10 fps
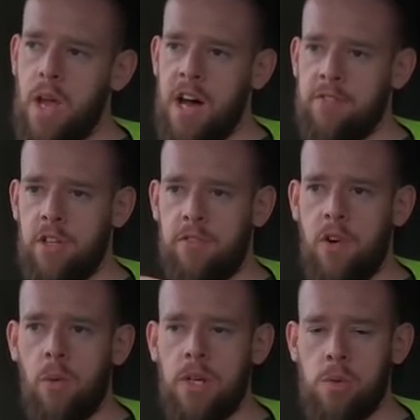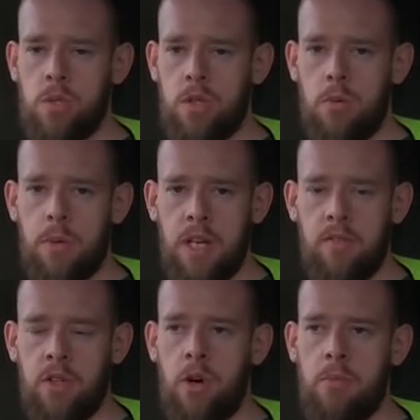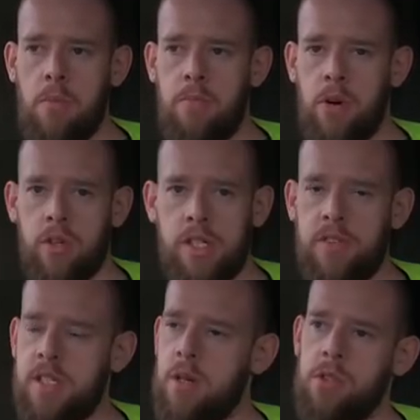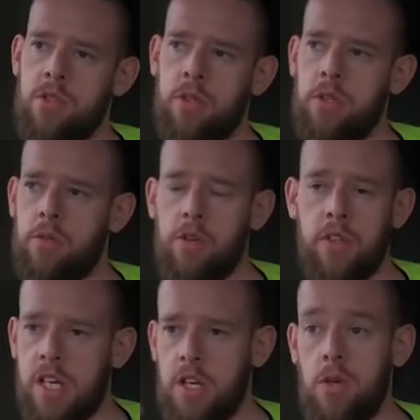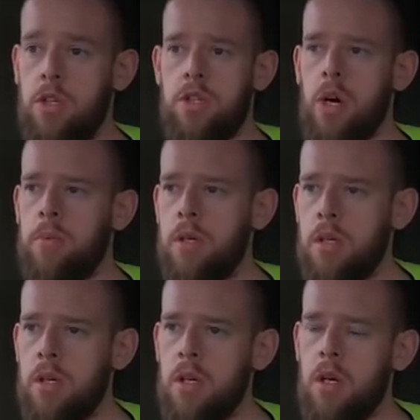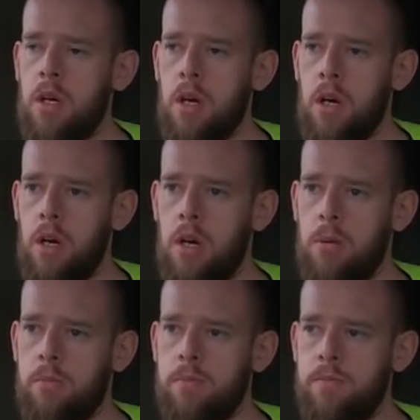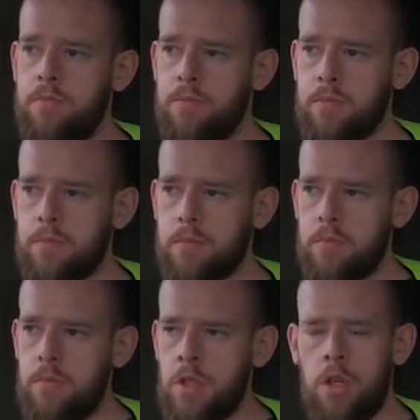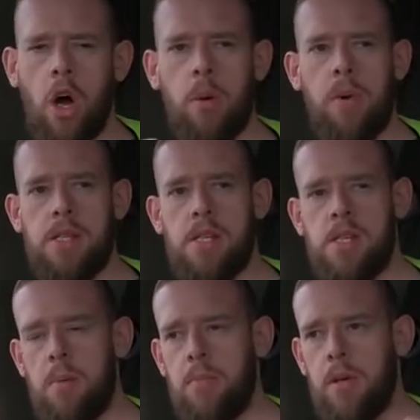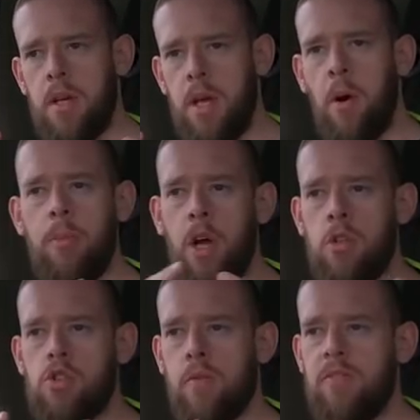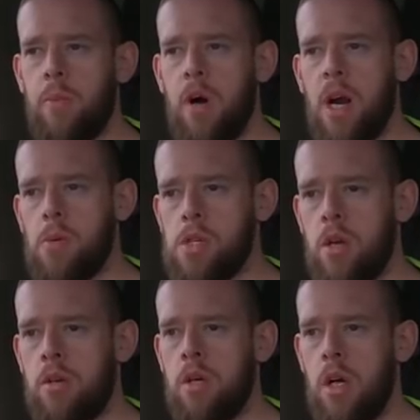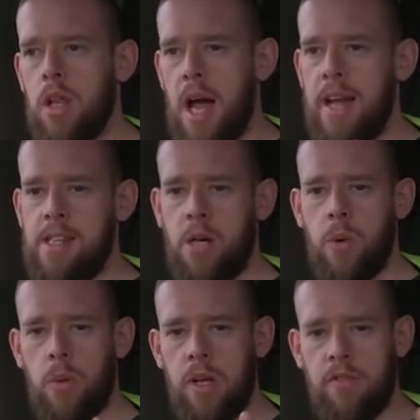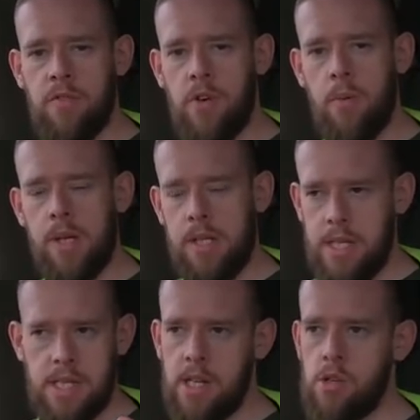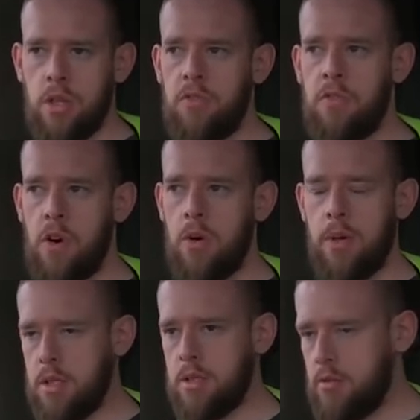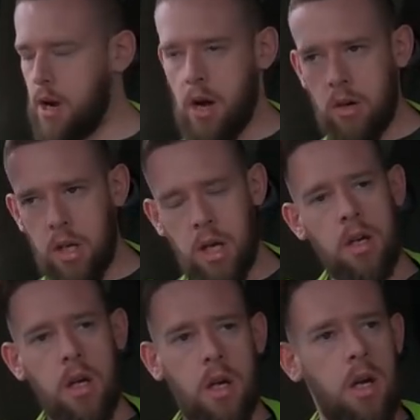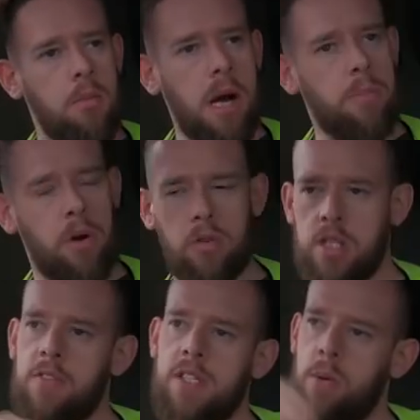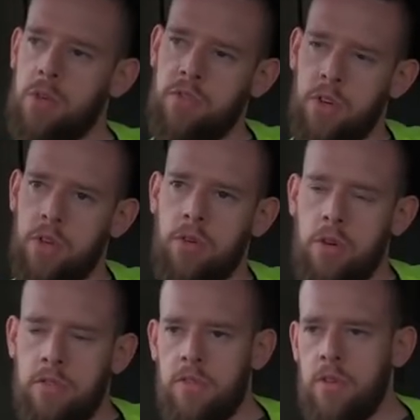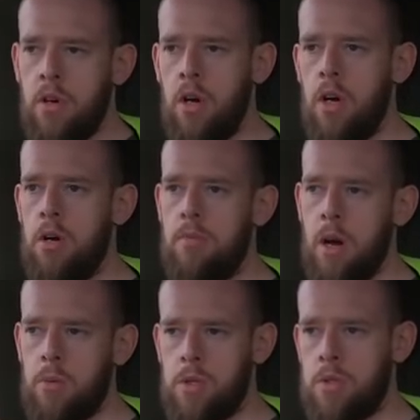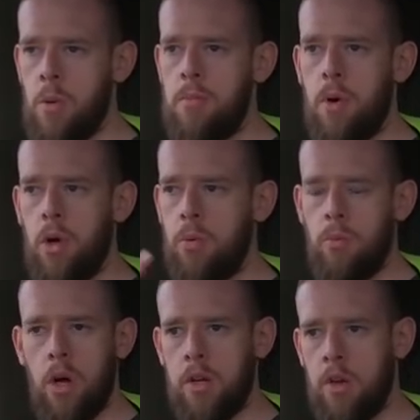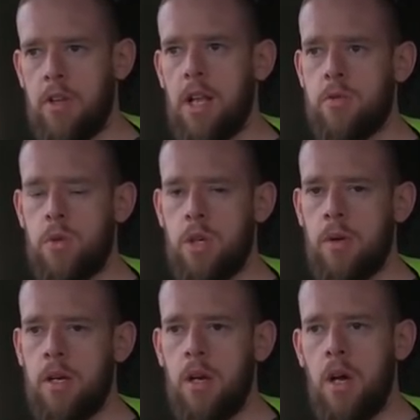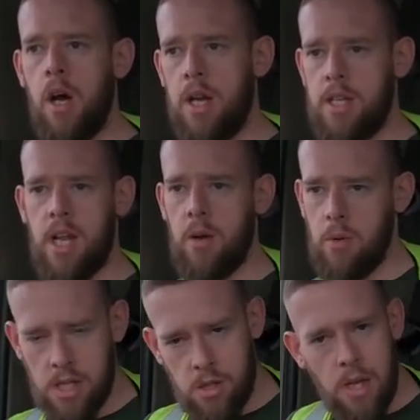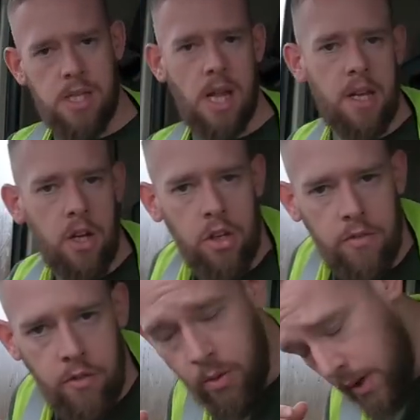after the 4 weeks was up, even though my productivity was through the roof because I knew the job, not an apprenticeship. He me on something where I was on like £80 a week for 4 weeks, and he said, it's only for 4 weeks. I said, right, okay. My productivity was through the roof. I was doing more than what the other lads were doing. And he said he wanted to extend it another 4